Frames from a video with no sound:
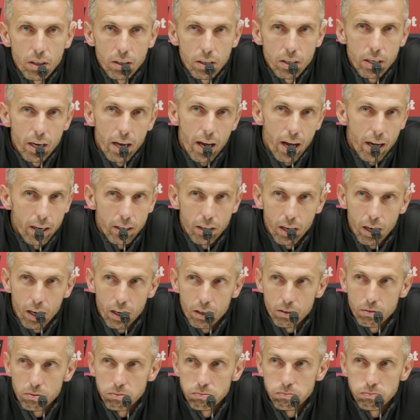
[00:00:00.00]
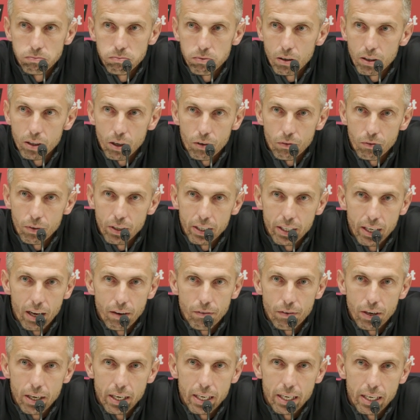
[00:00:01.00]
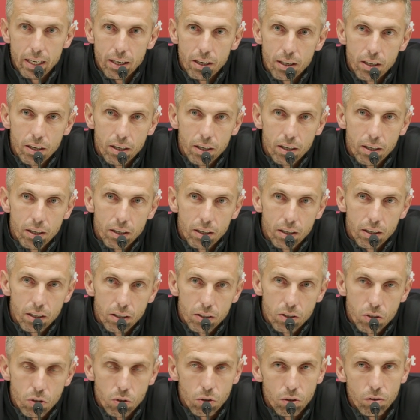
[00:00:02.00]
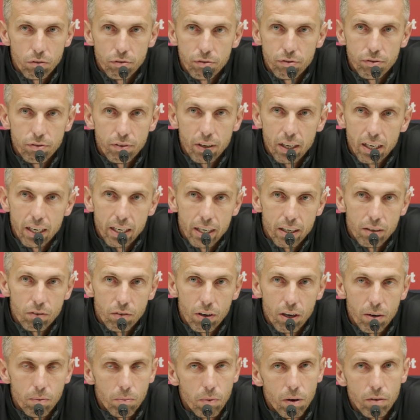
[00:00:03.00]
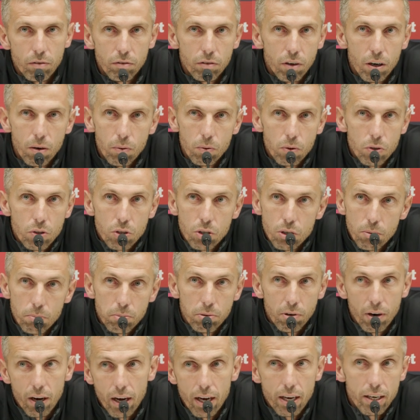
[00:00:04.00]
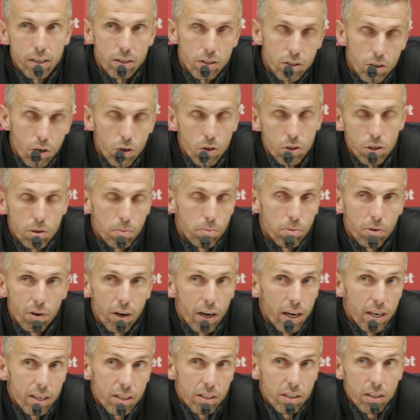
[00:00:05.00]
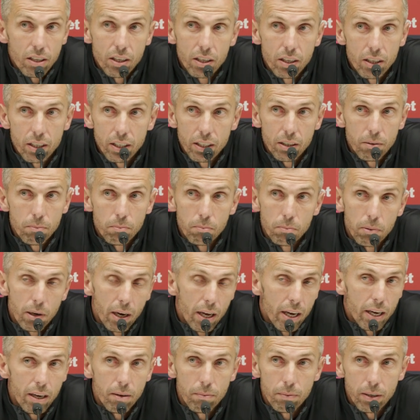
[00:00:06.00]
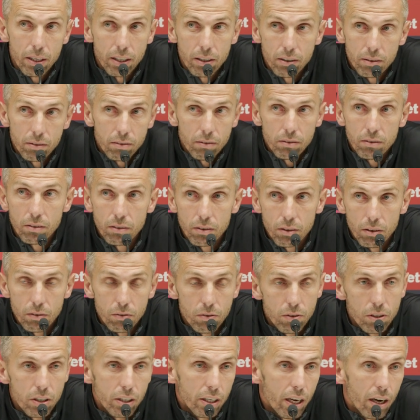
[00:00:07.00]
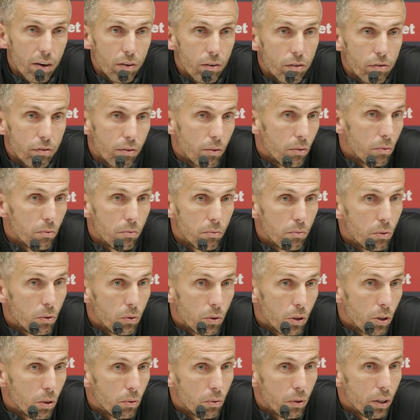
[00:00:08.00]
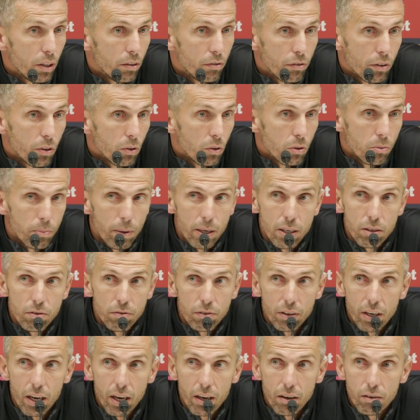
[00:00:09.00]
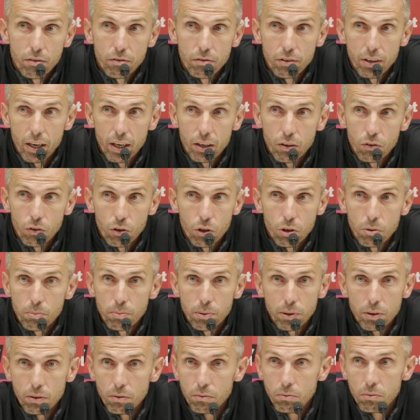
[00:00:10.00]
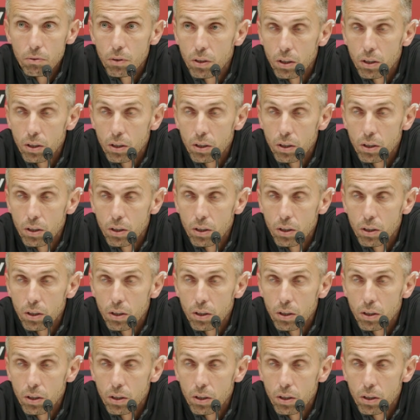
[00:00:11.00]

Yeah, I don't, I, I don't really have any uh, sort of feeling around whether I was surprised, not surprised that he didn't play. I mean, obviously Gareth will, will do what he feels best for that for that group, and